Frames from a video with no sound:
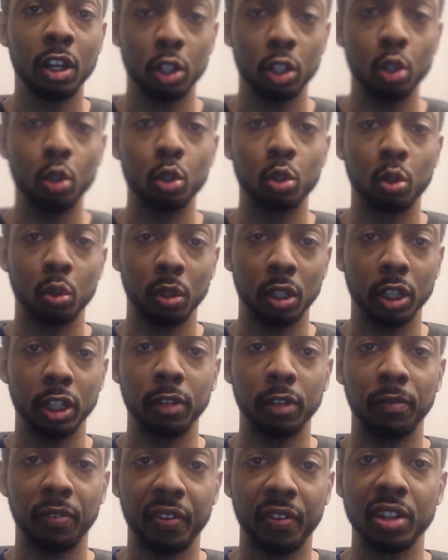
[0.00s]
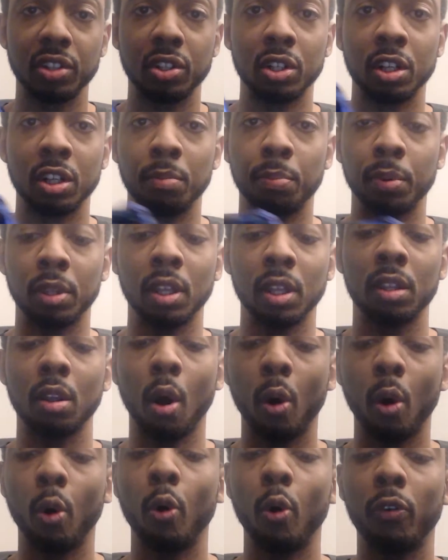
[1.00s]
usually fixes it, but then
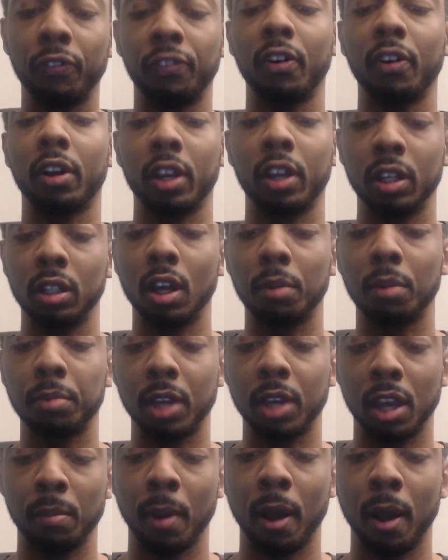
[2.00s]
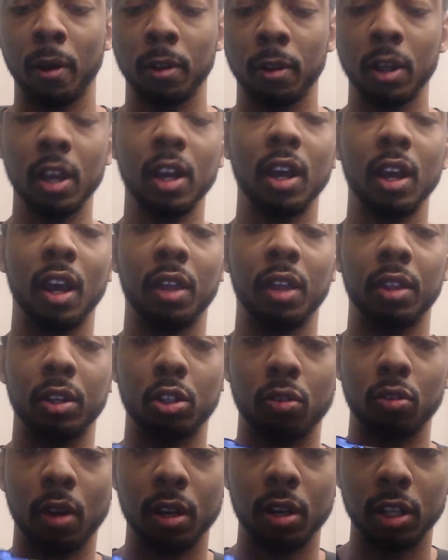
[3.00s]
the whole fucking nub came out, and then
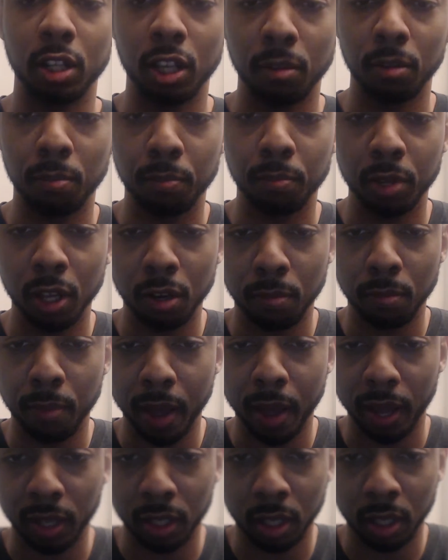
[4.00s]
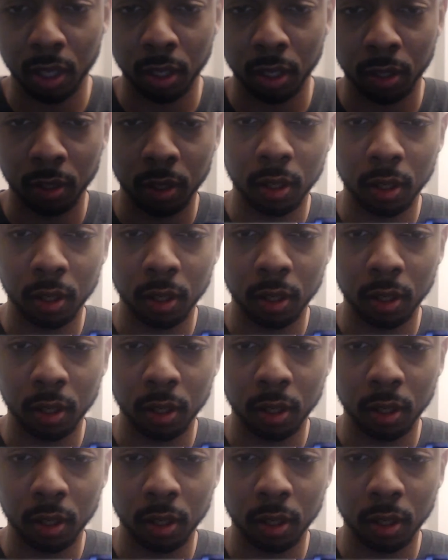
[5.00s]
trying to get it back in,